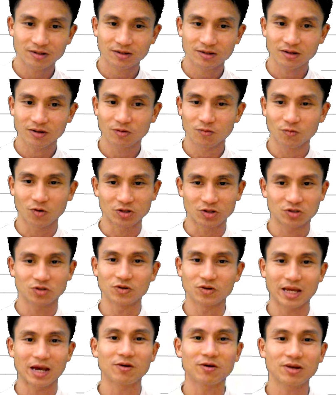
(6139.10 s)
what to
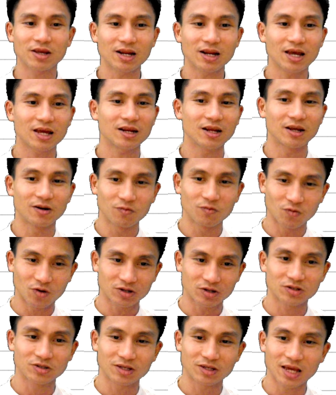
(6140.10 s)
calculate and
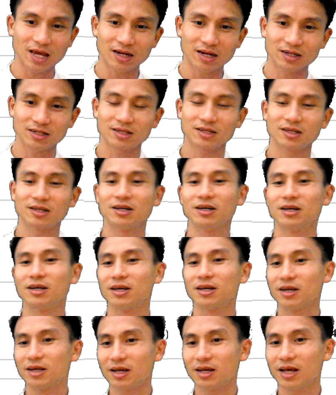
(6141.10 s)
what to get,
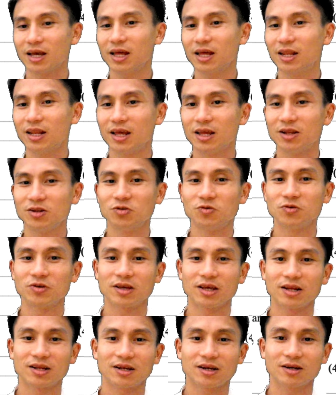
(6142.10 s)
and then you will
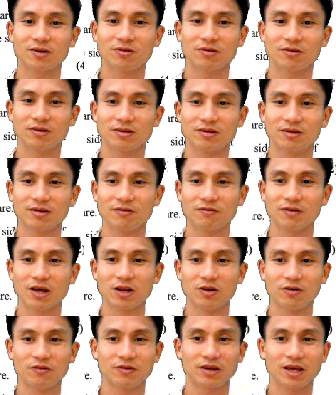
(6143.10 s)
get the value
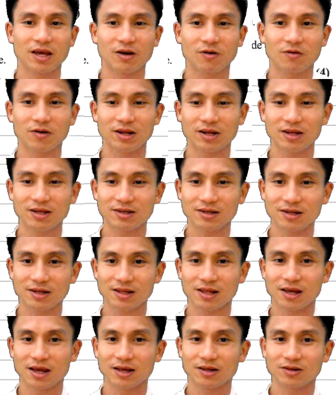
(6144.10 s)
of k quite easily
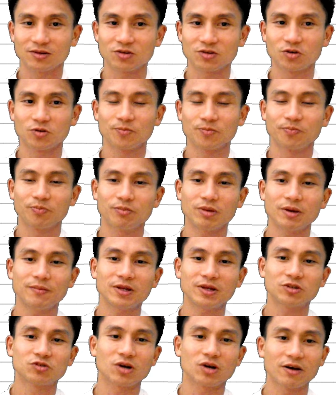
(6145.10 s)
there. So maybe
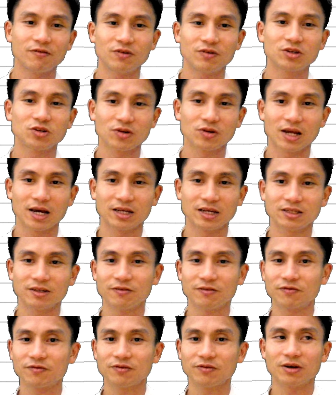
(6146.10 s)
try visualize.
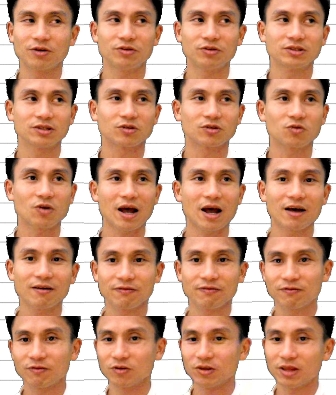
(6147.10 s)
If there is a
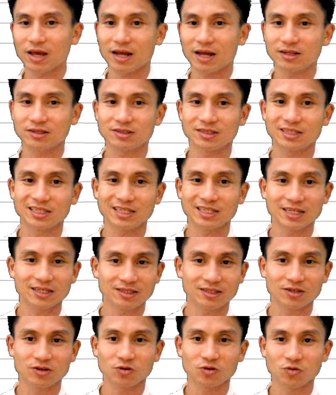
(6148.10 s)
graph for that
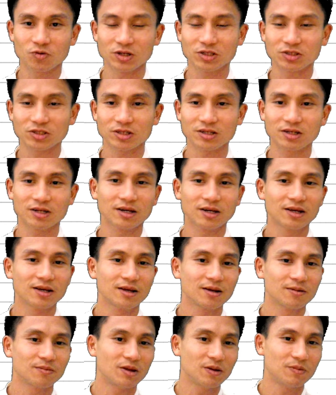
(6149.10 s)
statistical question,
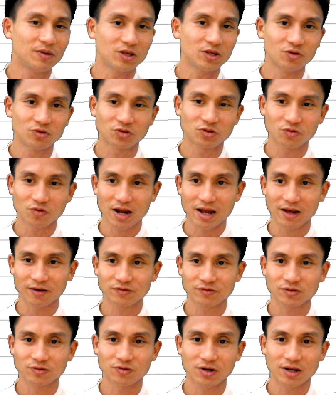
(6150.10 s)
maybe use
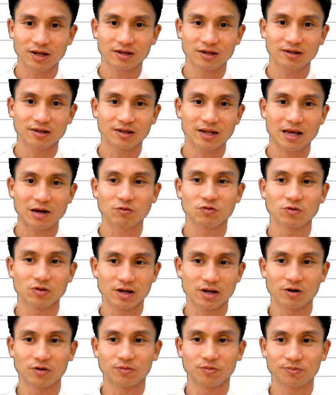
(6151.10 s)
graphs, right? That will
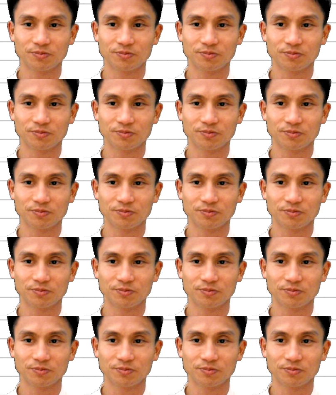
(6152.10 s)
help.